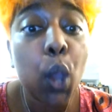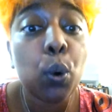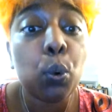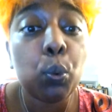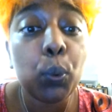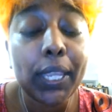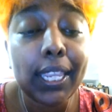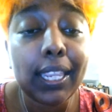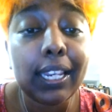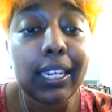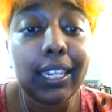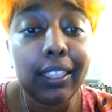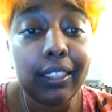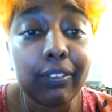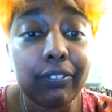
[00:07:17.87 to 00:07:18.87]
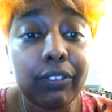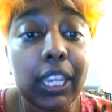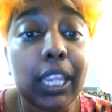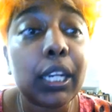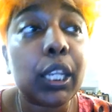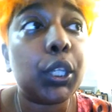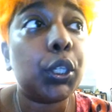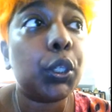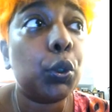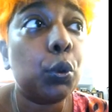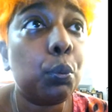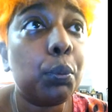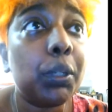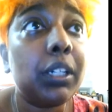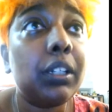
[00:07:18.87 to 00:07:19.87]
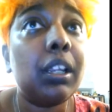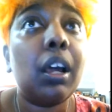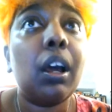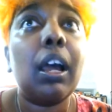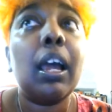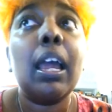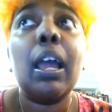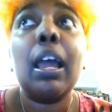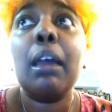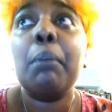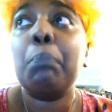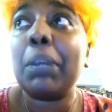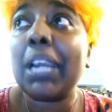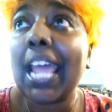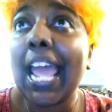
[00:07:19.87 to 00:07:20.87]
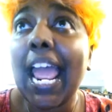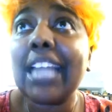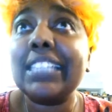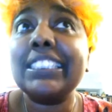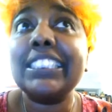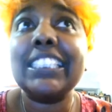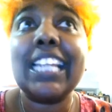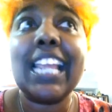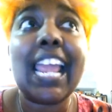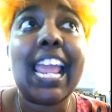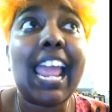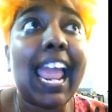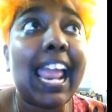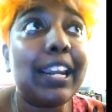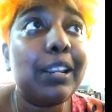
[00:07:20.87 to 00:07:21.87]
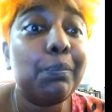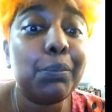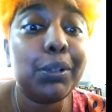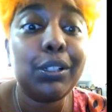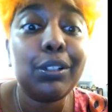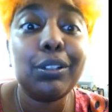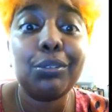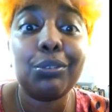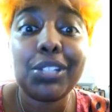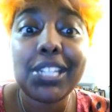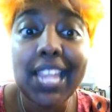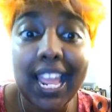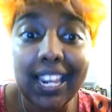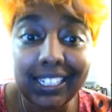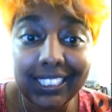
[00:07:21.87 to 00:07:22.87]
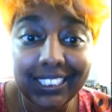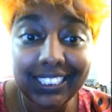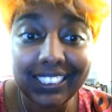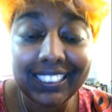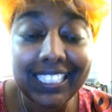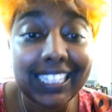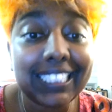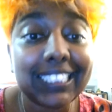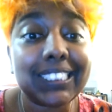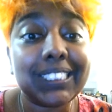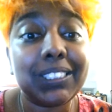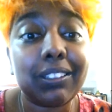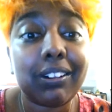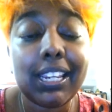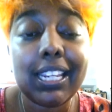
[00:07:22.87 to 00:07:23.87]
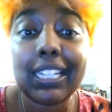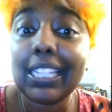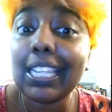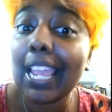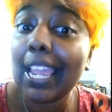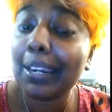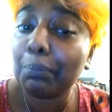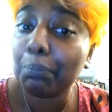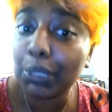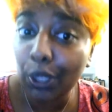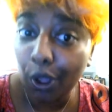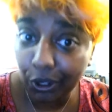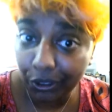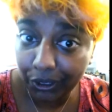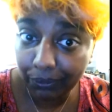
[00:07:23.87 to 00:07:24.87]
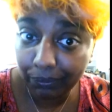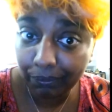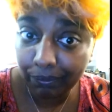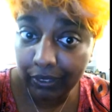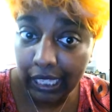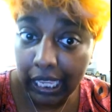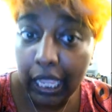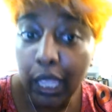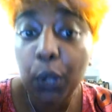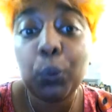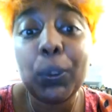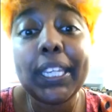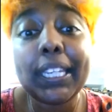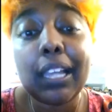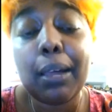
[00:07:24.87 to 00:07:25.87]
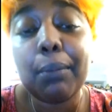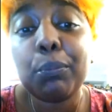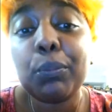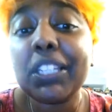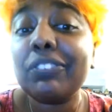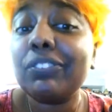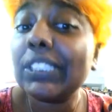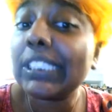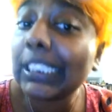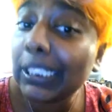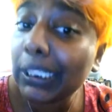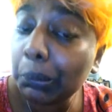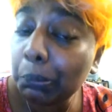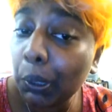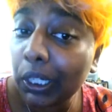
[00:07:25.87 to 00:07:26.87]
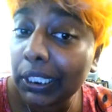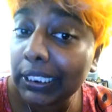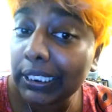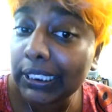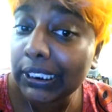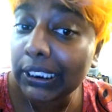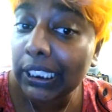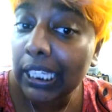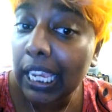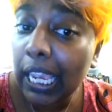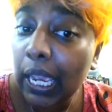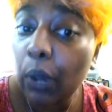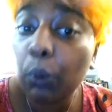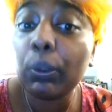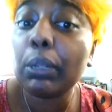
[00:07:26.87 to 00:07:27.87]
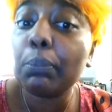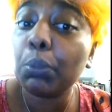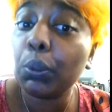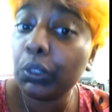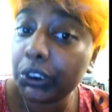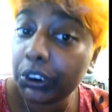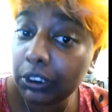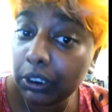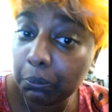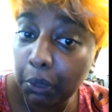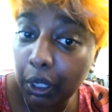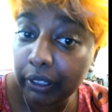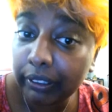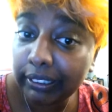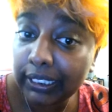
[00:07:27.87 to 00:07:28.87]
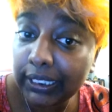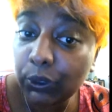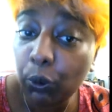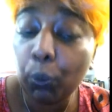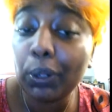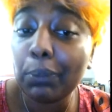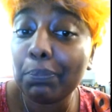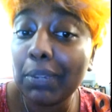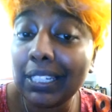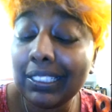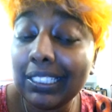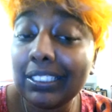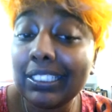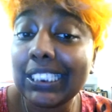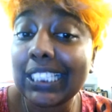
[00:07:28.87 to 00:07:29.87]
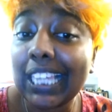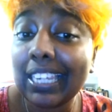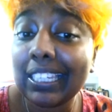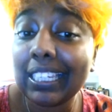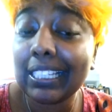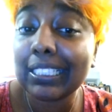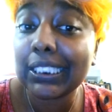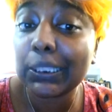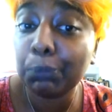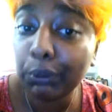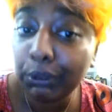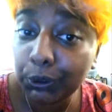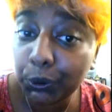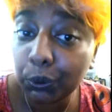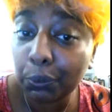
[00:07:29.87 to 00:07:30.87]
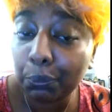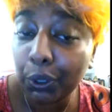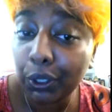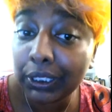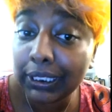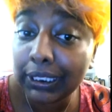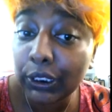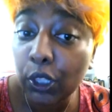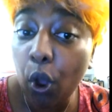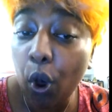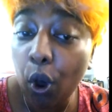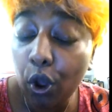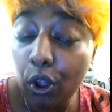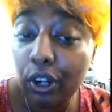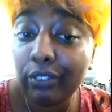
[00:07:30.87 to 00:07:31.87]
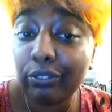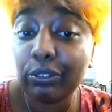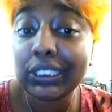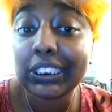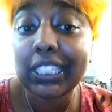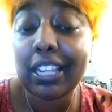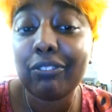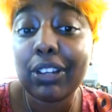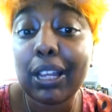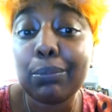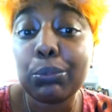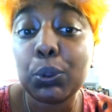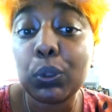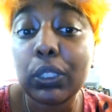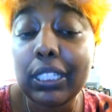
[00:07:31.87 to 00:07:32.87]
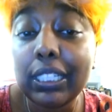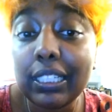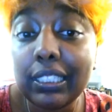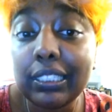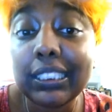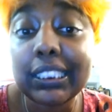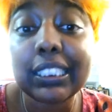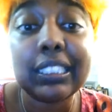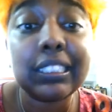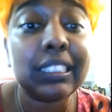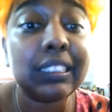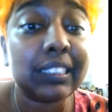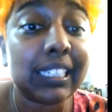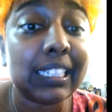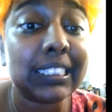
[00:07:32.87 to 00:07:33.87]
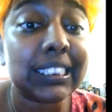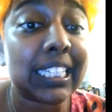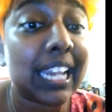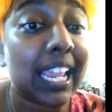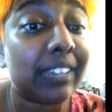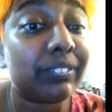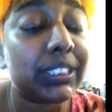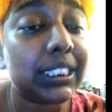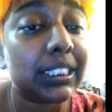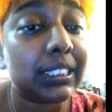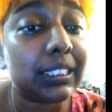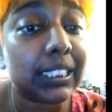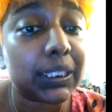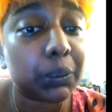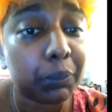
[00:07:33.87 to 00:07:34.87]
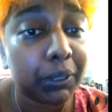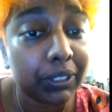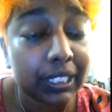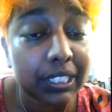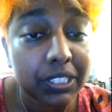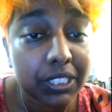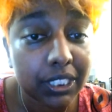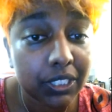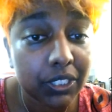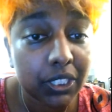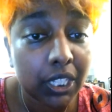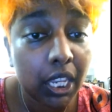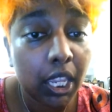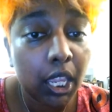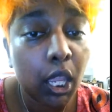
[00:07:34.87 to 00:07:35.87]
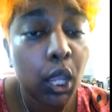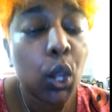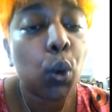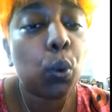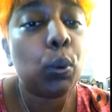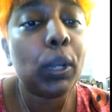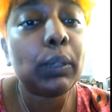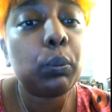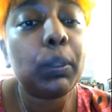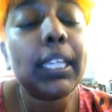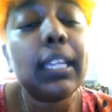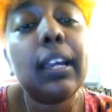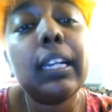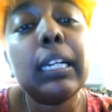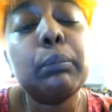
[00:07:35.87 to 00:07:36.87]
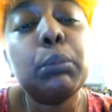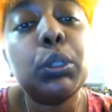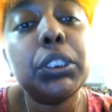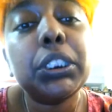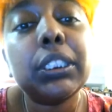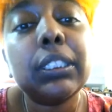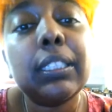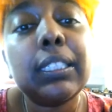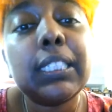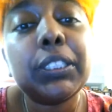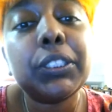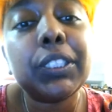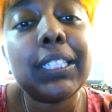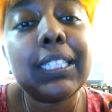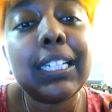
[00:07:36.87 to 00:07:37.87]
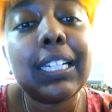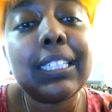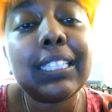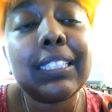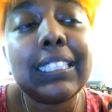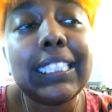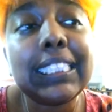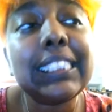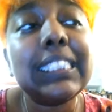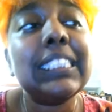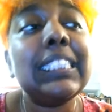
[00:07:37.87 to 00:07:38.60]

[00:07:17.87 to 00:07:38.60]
We live in a human, plant, animal reality that is 3D and beyond. We come with physical bodies, with emotional bodies, with mental, psychic, and spiritual bodies, all of which have come to learn certain things and have certain experiences. When we are emotionally triggered, this